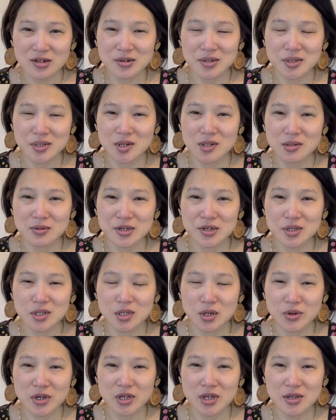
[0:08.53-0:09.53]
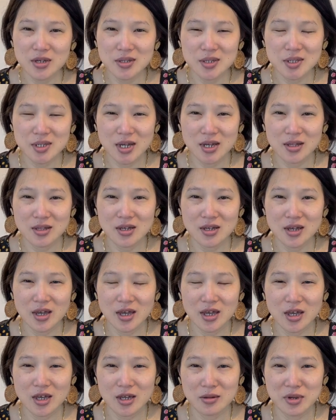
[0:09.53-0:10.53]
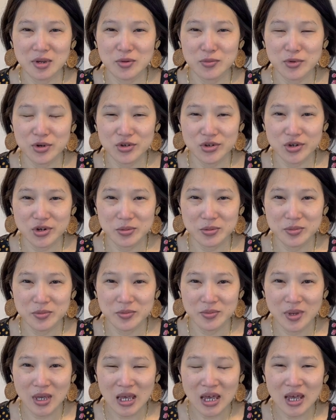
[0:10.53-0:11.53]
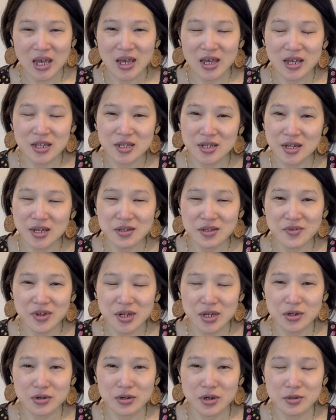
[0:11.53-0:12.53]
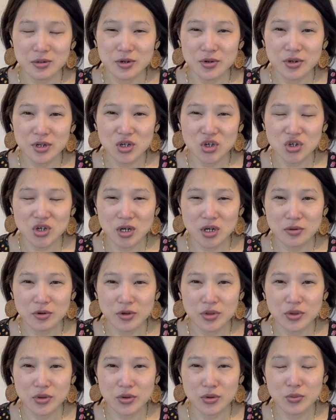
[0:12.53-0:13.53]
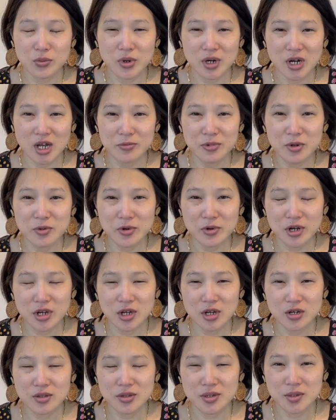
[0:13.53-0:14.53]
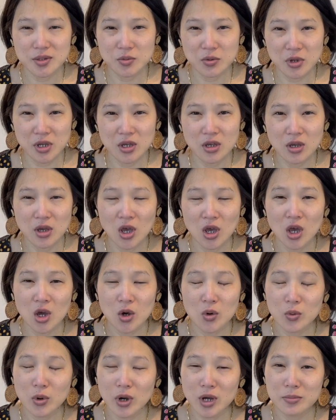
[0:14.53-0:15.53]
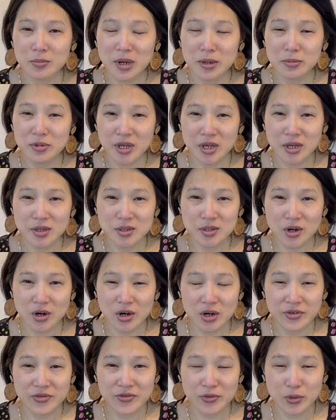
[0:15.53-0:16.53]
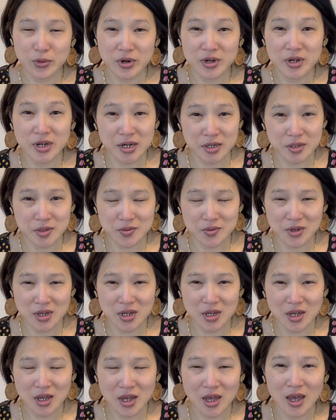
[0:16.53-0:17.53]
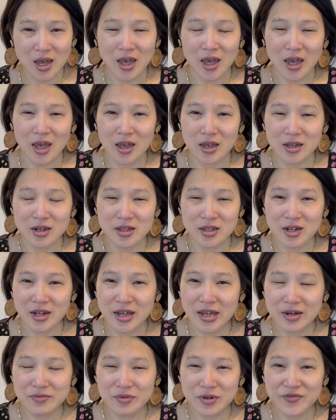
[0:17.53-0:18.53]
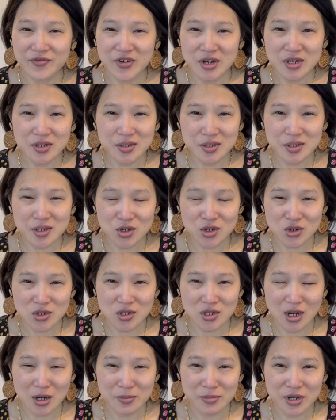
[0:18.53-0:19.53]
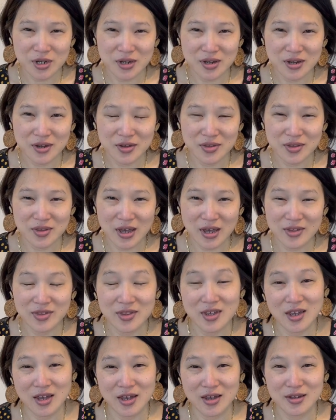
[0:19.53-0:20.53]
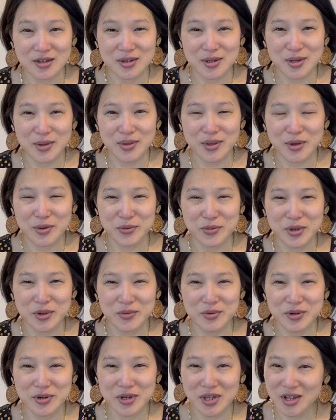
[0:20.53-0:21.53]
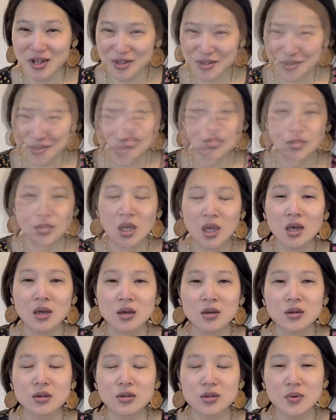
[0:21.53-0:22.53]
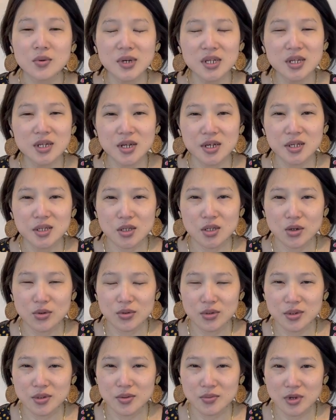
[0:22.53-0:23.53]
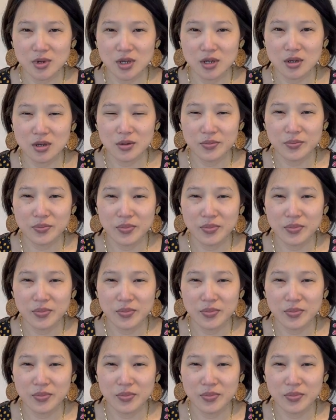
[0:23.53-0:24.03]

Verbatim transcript: is all about sewing and styling a handmade wardrobe. In today's video, I'm going to share with you what I've been working on this week, what my plans are for next week, and then I have a fun discussion topic at the end that we will get into. So what did I sew this week?